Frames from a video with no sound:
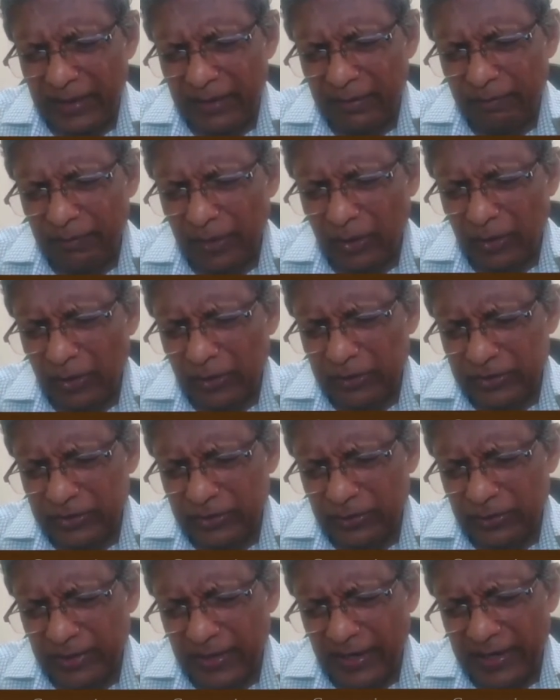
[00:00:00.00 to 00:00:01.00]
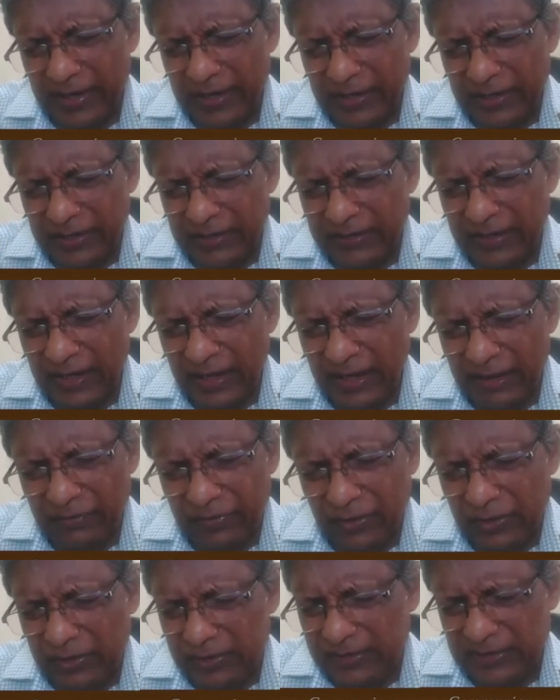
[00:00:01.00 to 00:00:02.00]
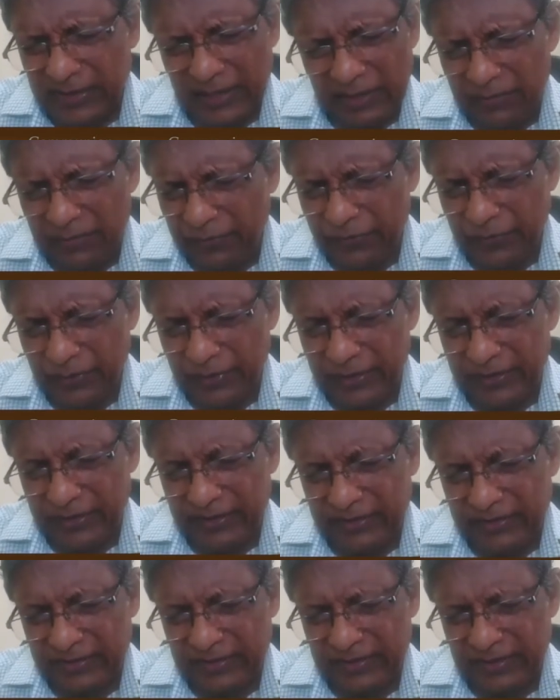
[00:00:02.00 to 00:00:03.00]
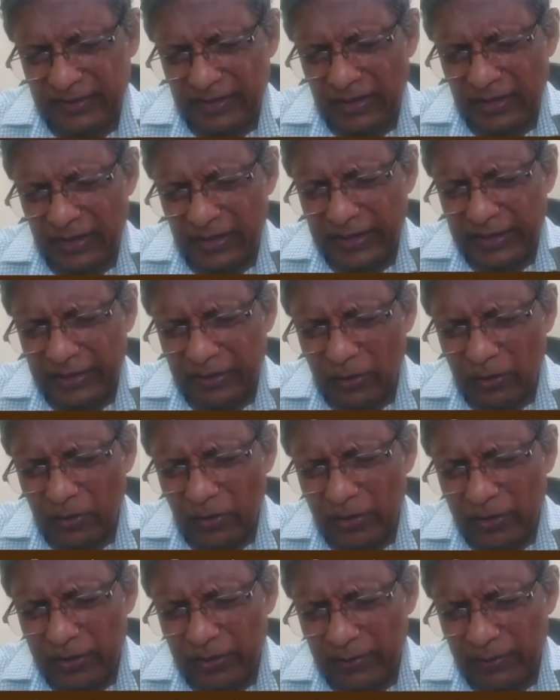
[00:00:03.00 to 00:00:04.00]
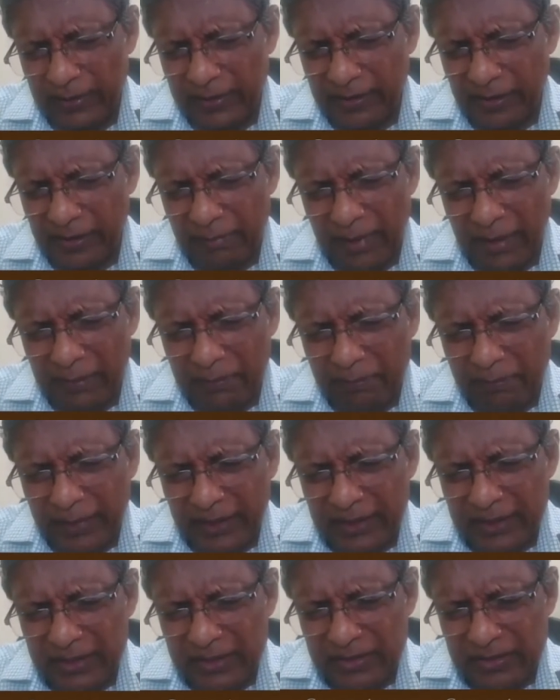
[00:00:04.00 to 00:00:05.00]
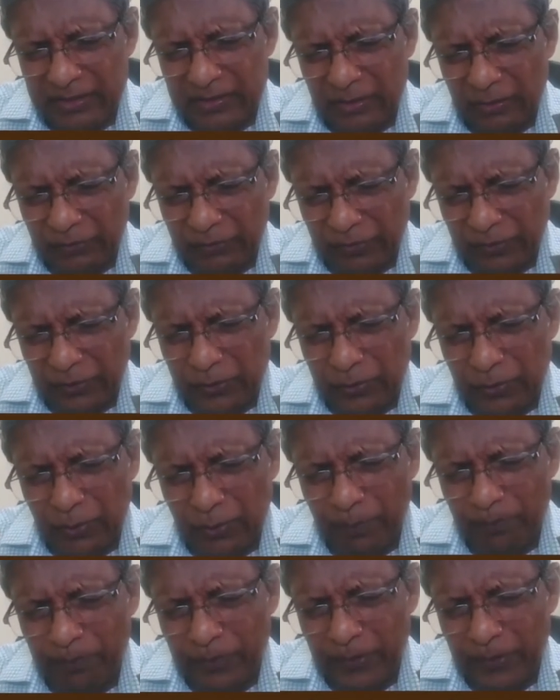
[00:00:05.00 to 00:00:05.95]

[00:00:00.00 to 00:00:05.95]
because you died, gave yourself for us. Lord, in remembrance of you,